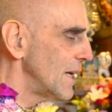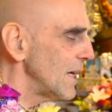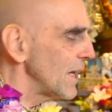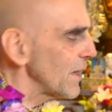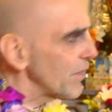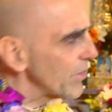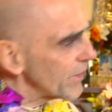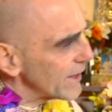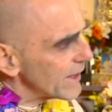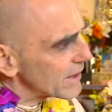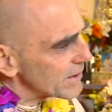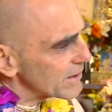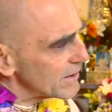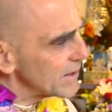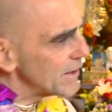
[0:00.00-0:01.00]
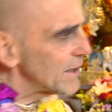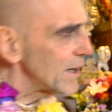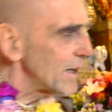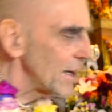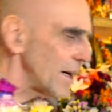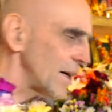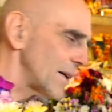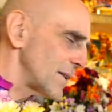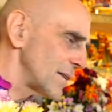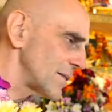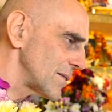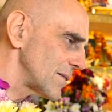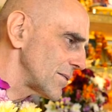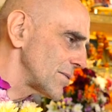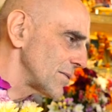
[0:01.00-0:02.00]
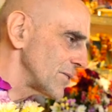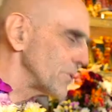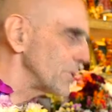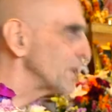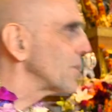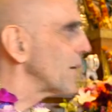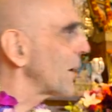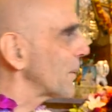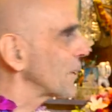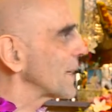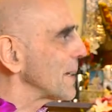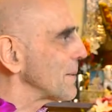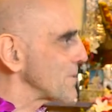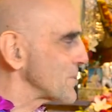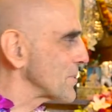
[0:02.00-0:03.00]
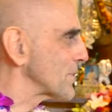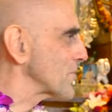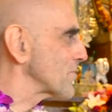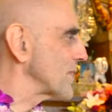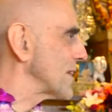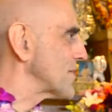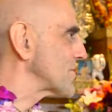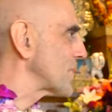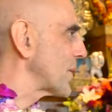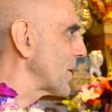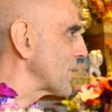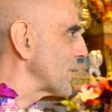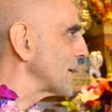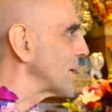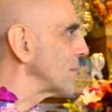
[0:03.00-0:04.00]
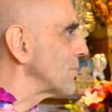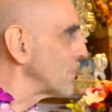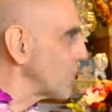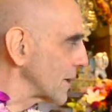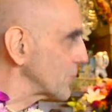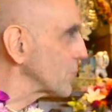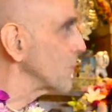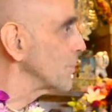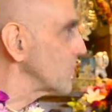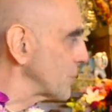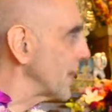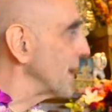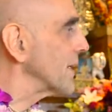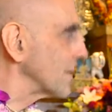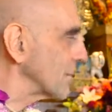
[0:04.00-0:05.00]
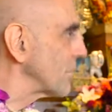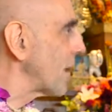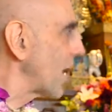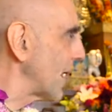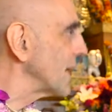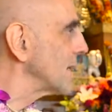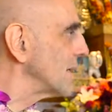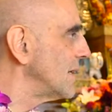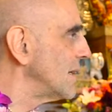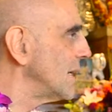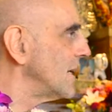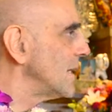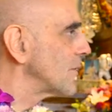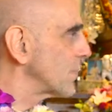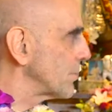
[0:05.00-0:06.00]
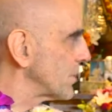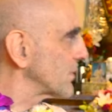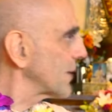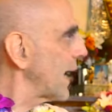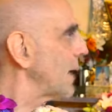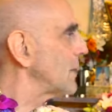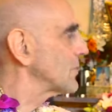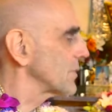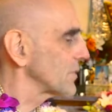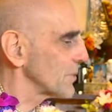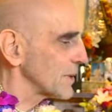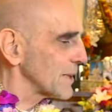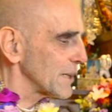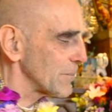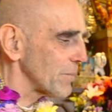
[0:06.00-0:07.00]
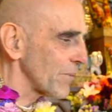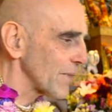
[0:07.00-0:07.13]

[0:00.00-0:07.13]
And then, he was doing this chainsaw thing, and devotees were trading, buying, to build the houses, okay.